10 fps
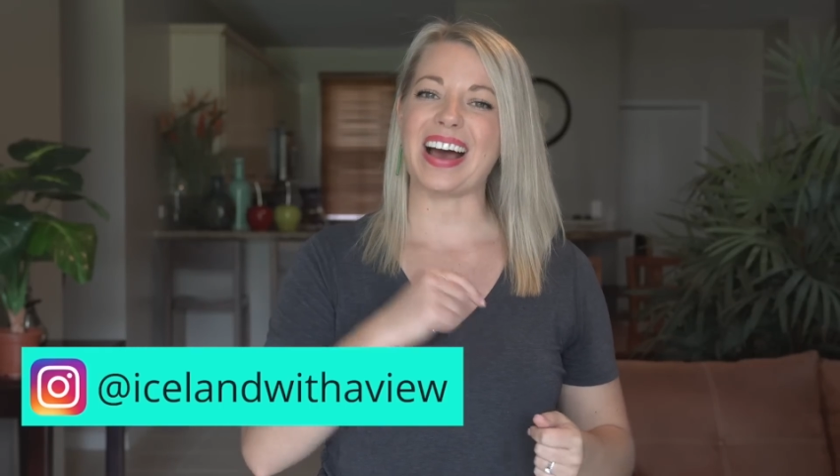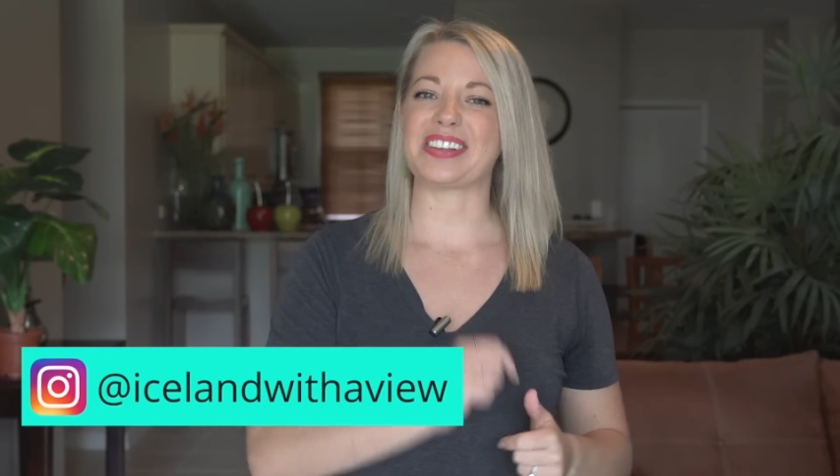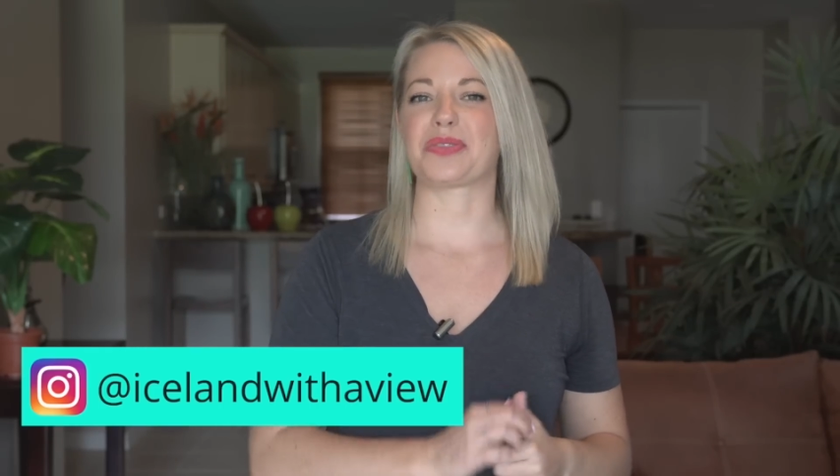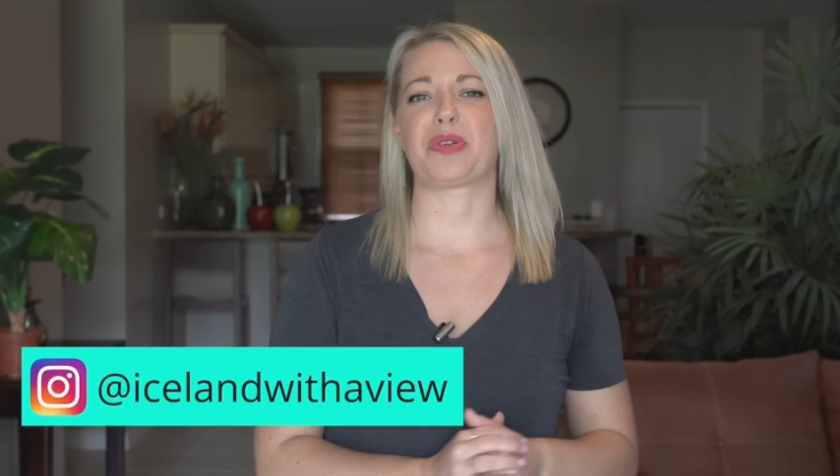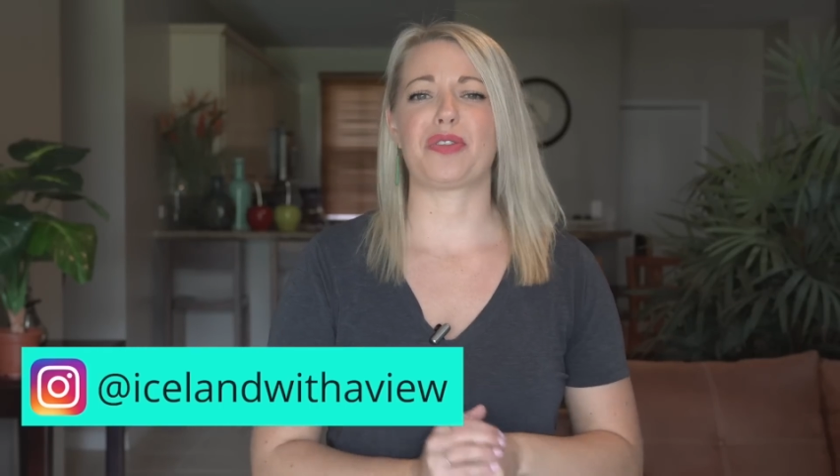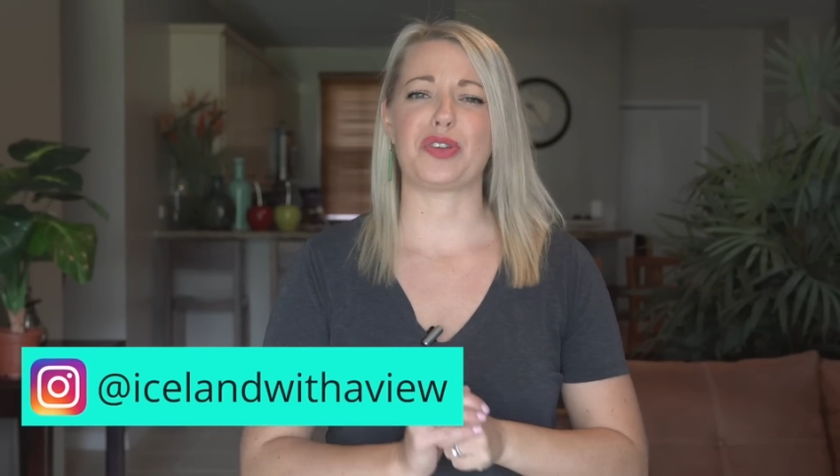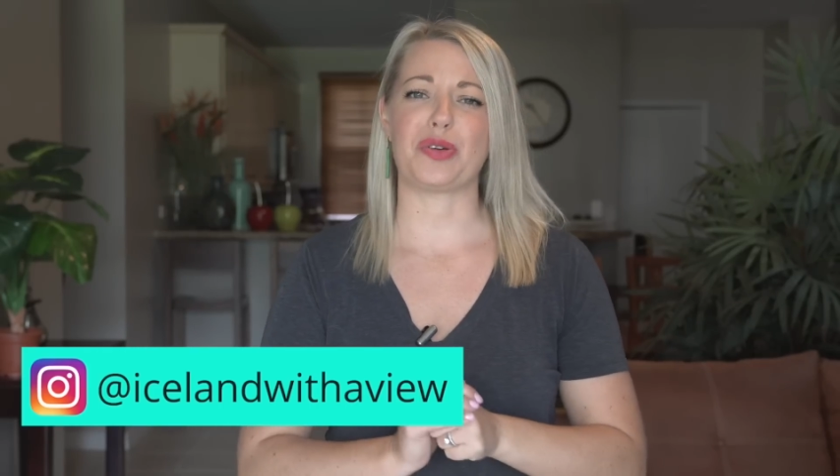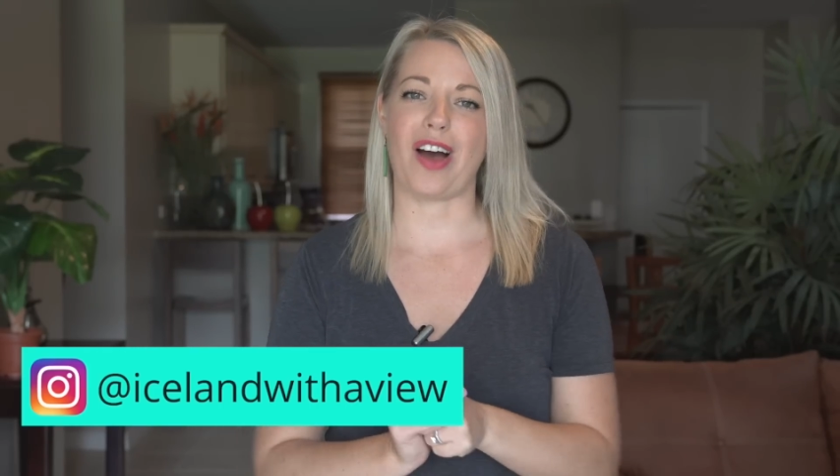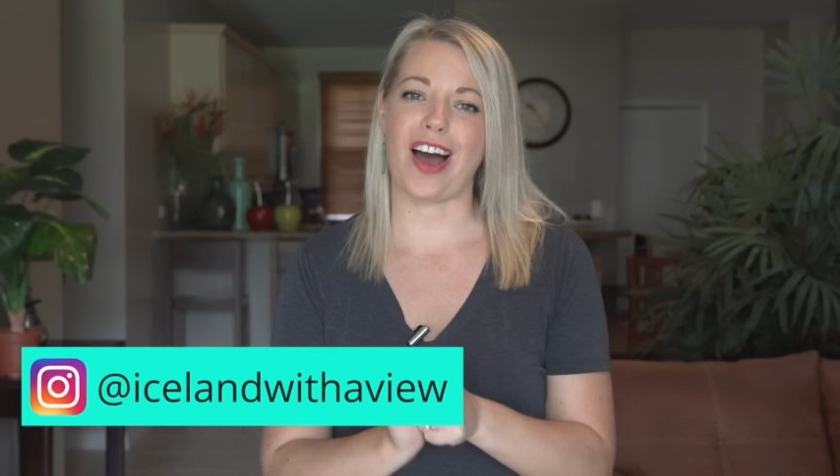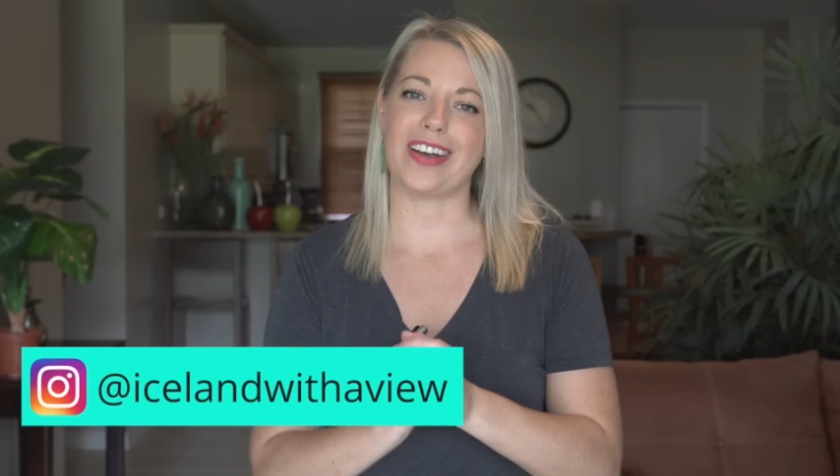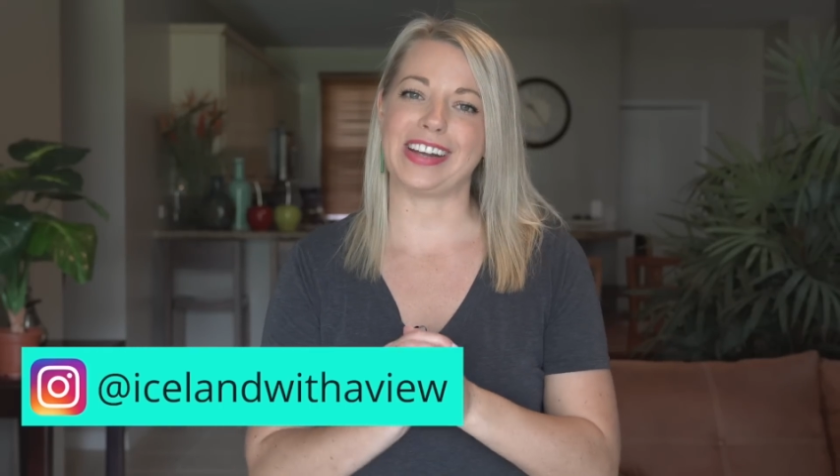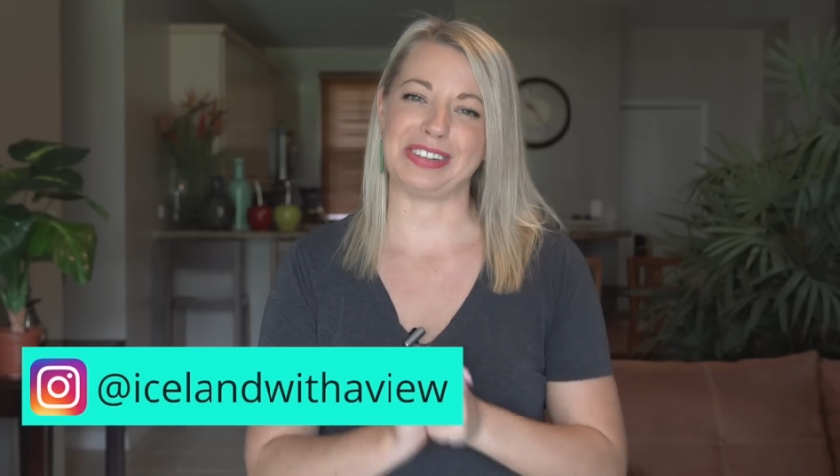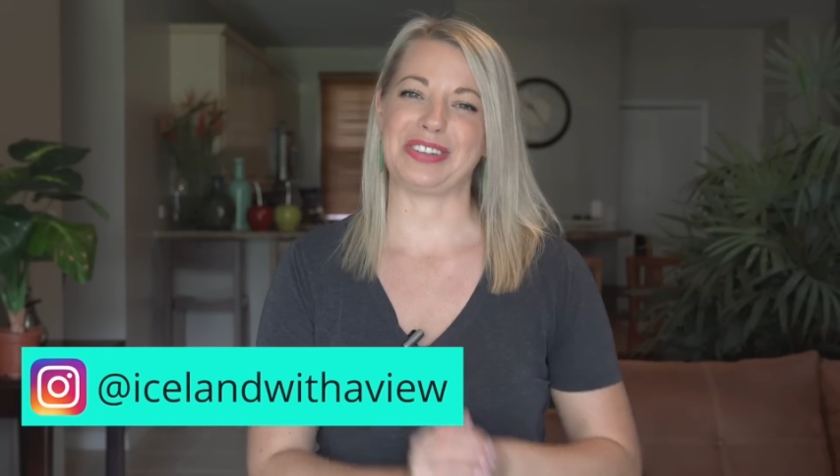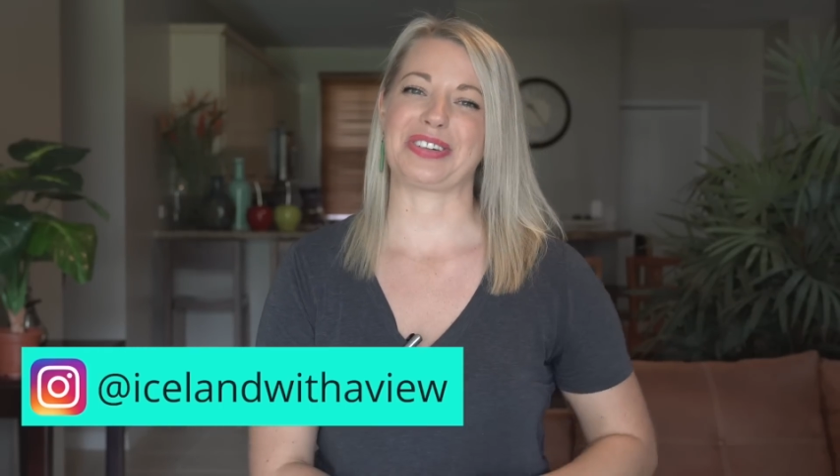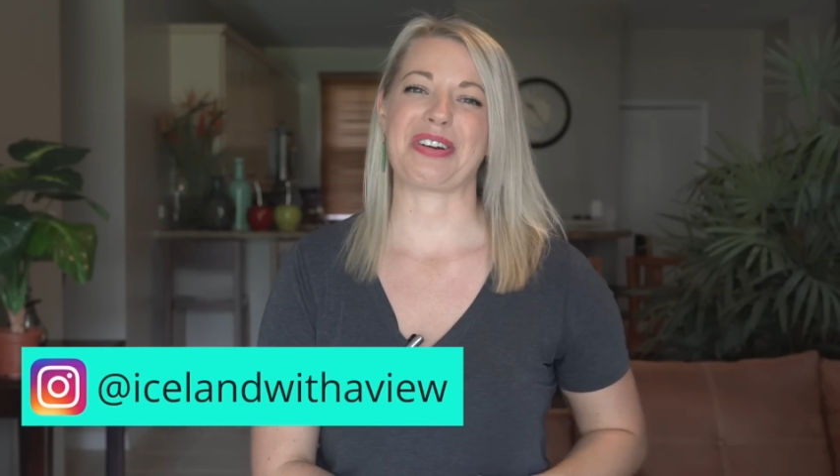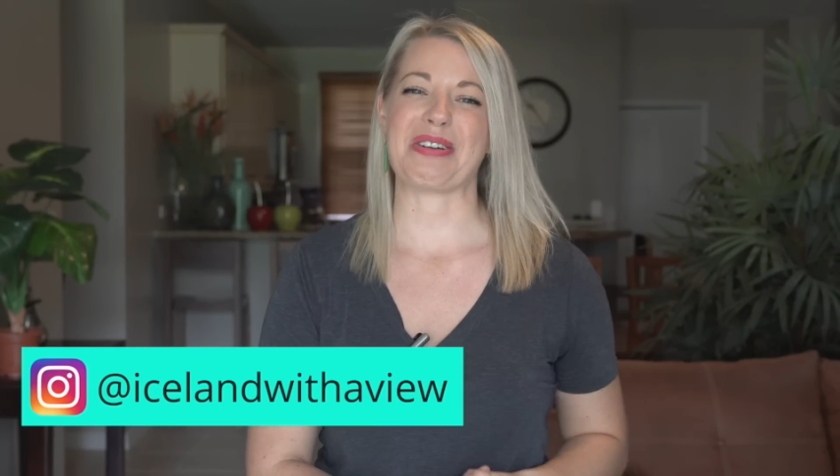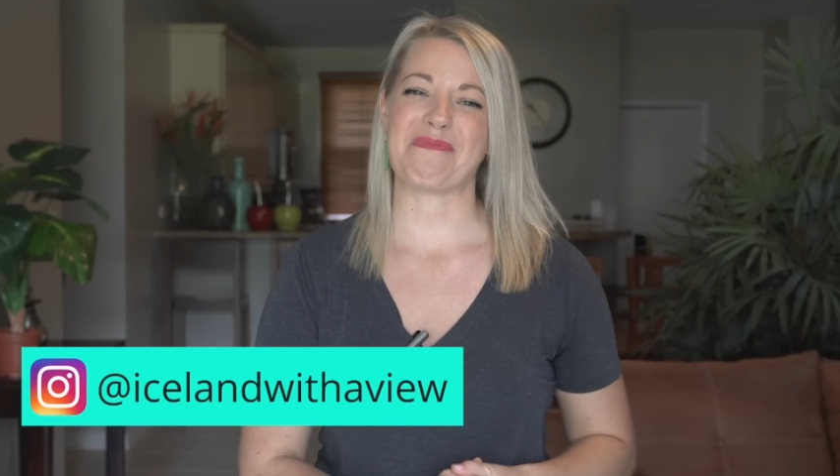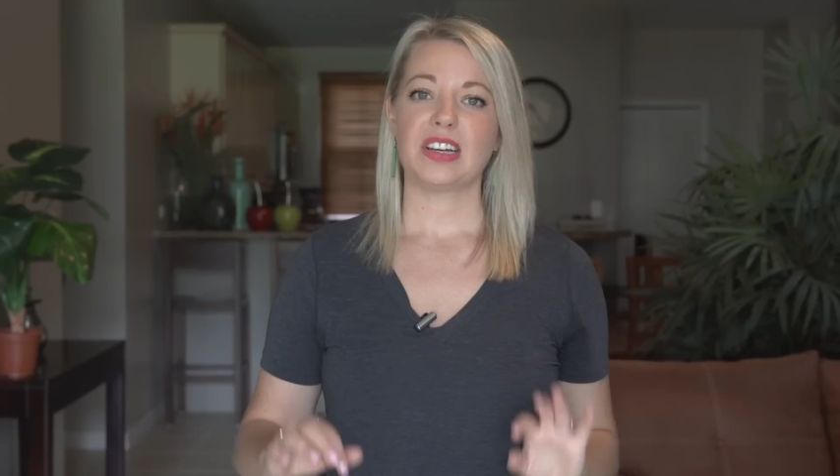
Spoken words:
Iceland with a View on Instagram.